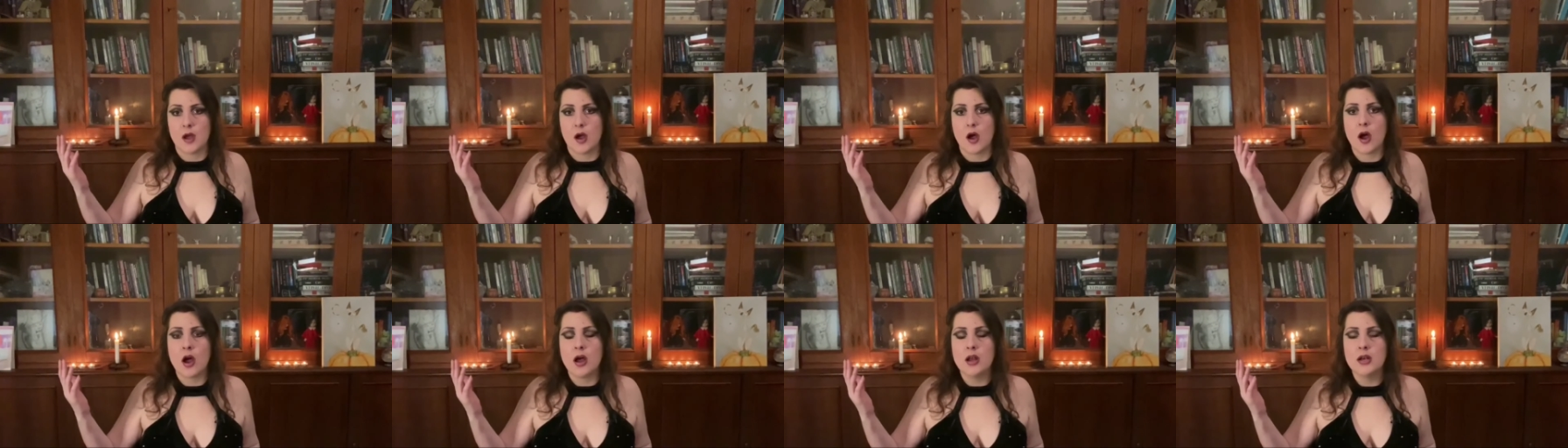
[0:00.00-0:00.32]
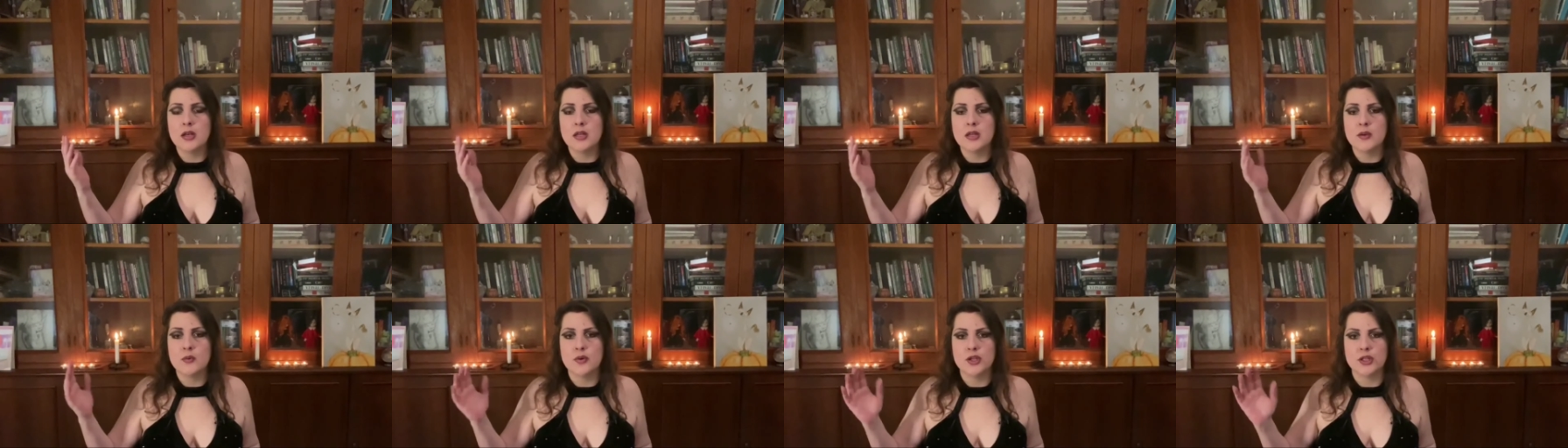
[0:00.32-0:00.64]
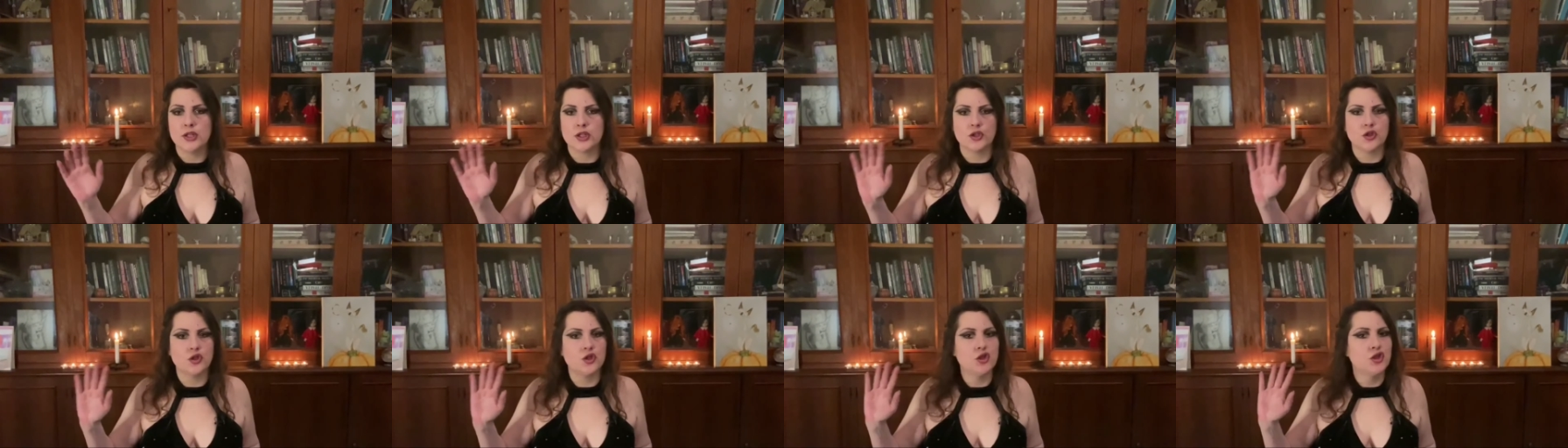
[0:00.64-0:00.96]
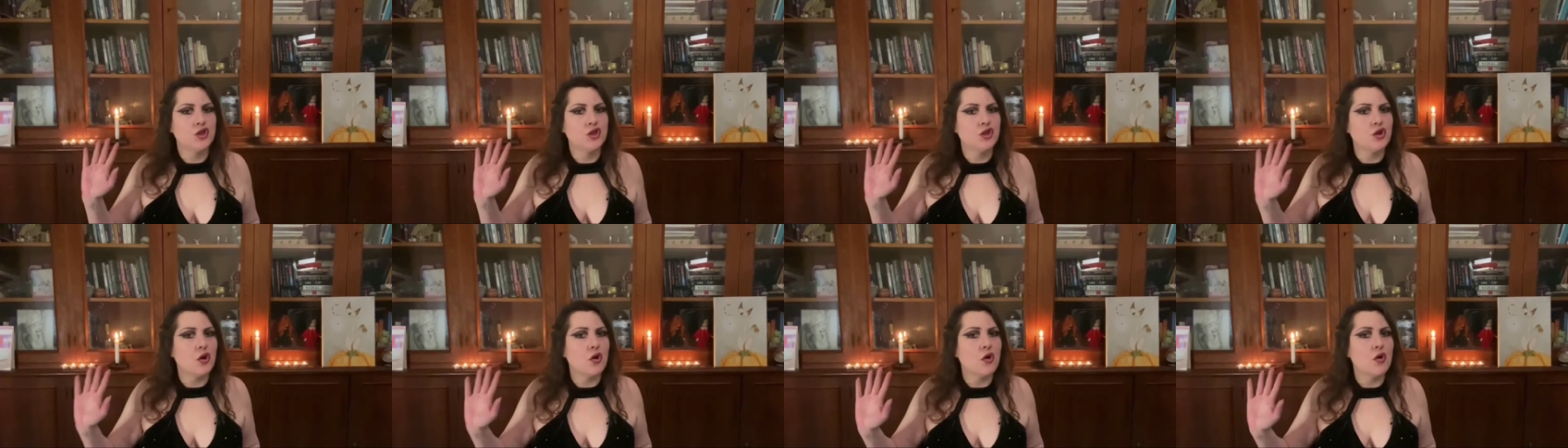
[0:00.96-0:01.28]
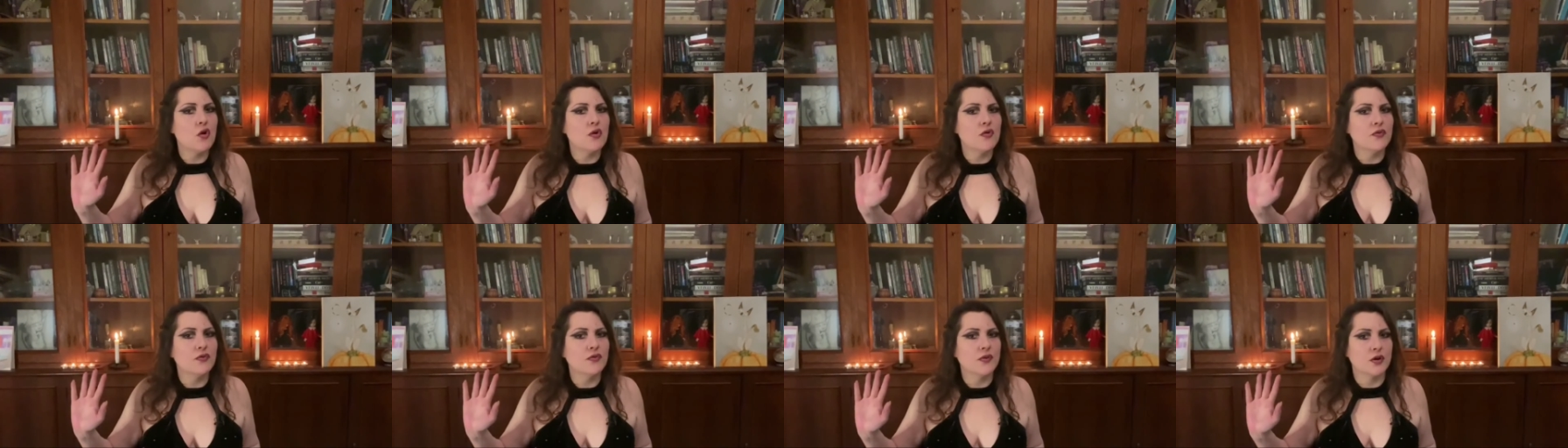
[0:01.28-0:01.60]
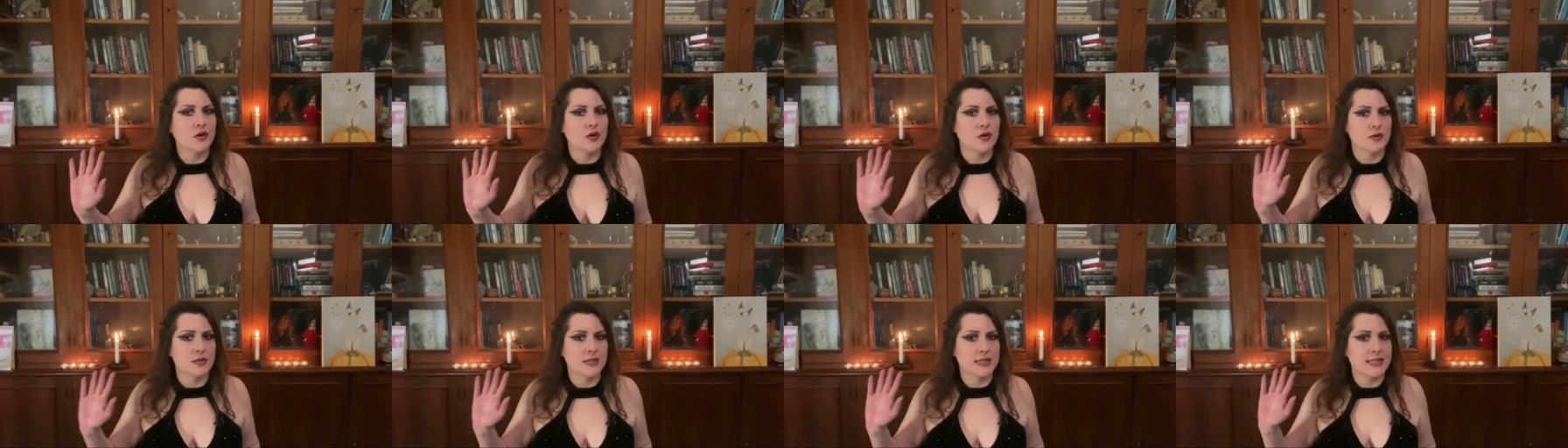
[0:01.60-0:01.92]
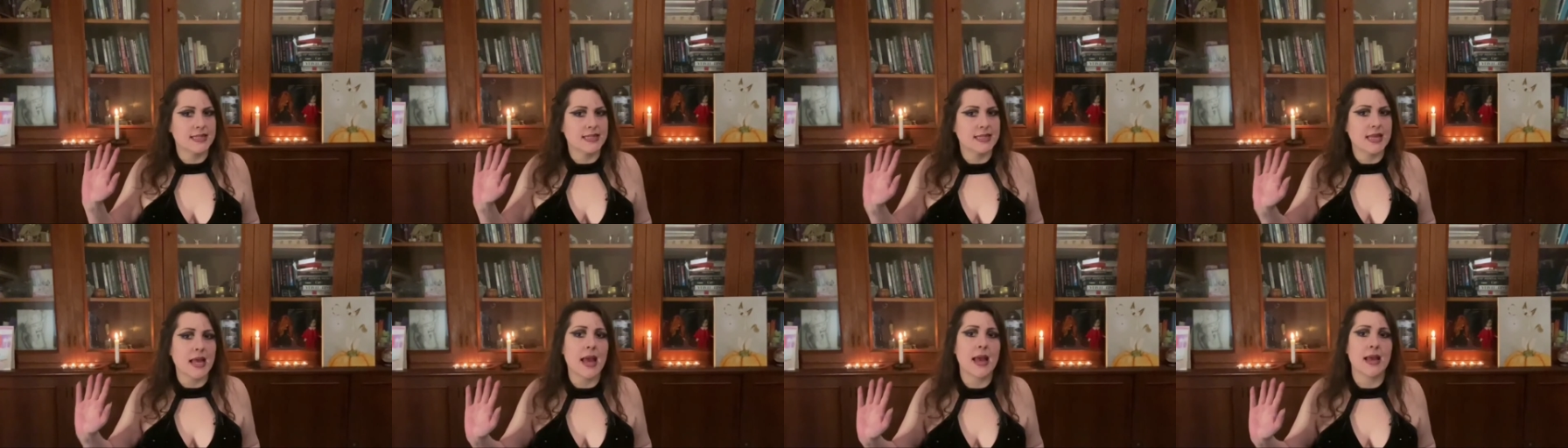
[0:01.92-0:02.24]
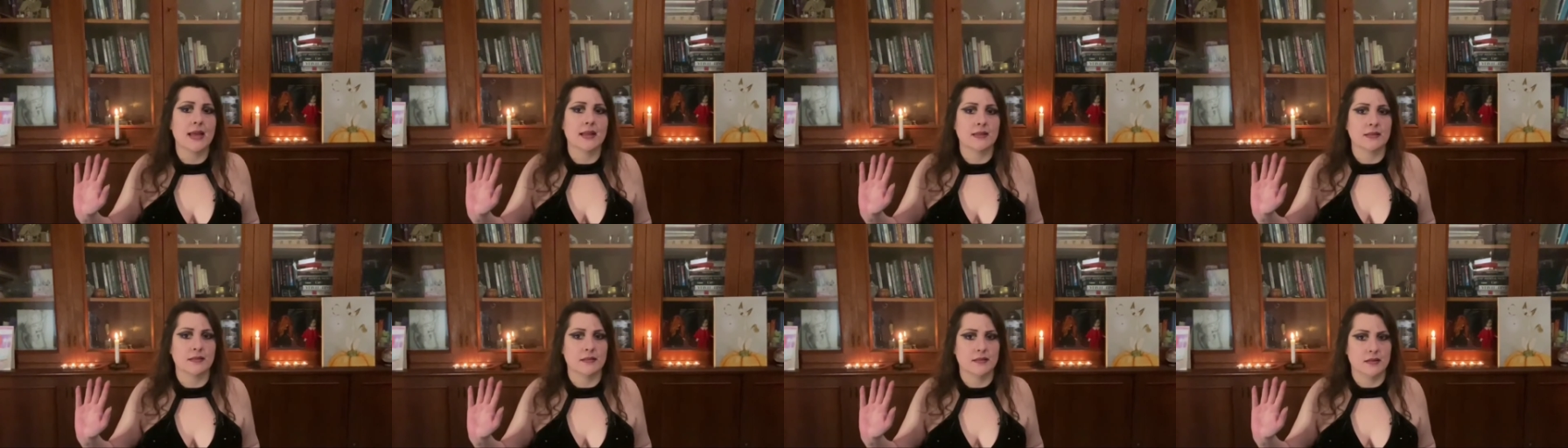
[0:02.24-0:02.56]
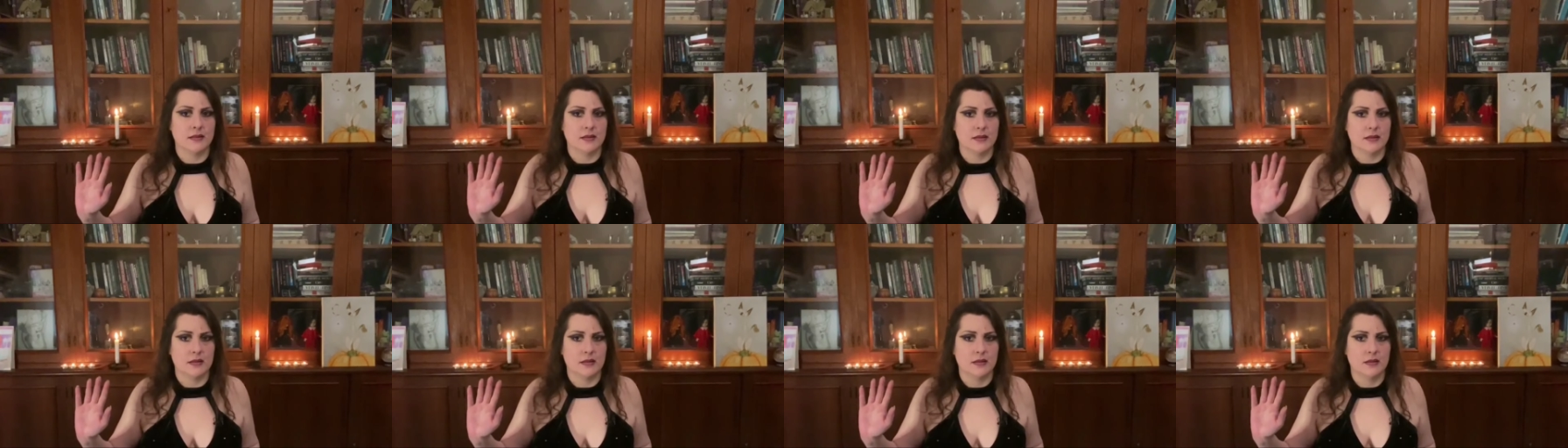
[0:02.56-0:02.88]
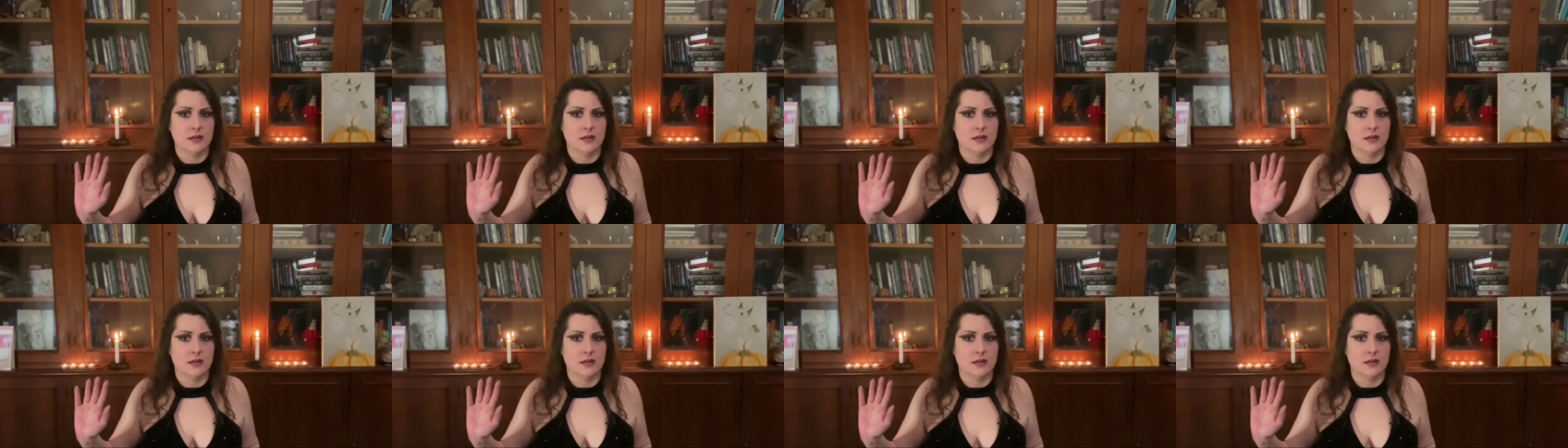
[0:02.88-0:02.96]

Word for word: only with Jove's consent,